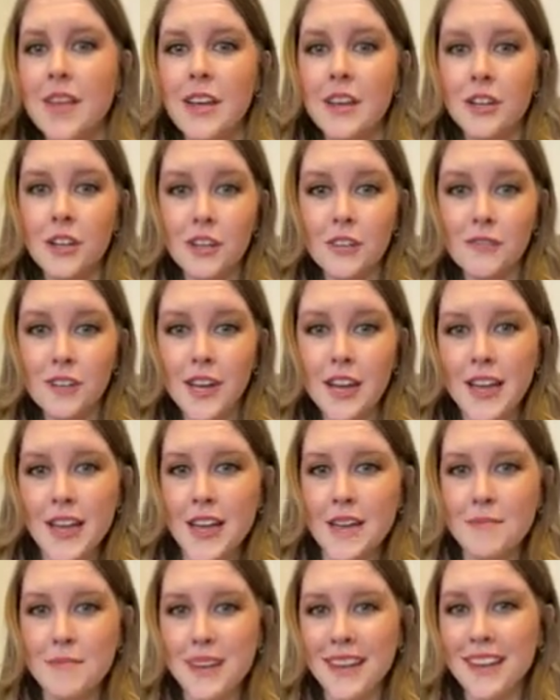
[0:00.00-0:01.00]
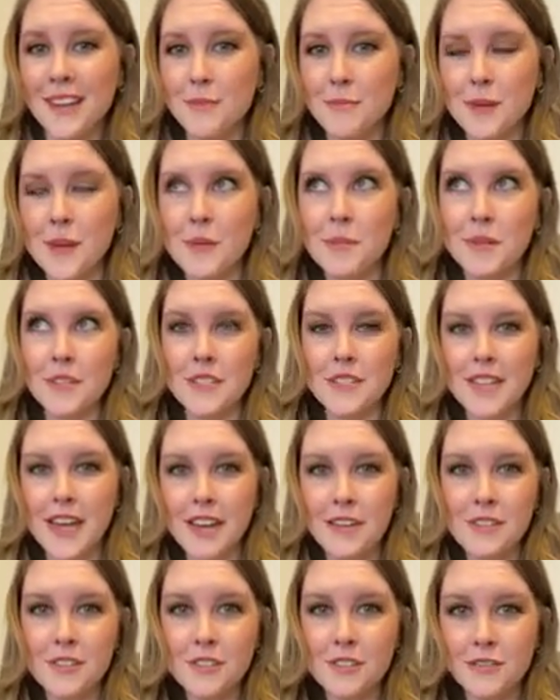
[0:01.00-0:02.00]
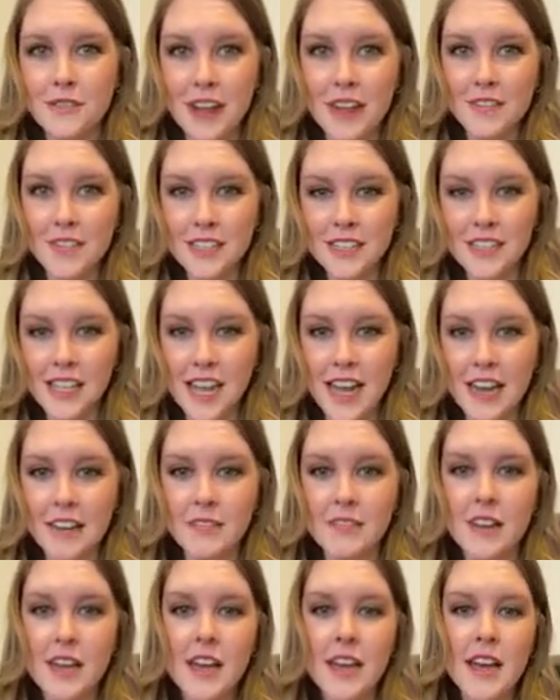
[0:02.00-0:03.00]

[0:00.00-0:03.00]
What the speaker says: Good for him, like, he'll be able to survive his life.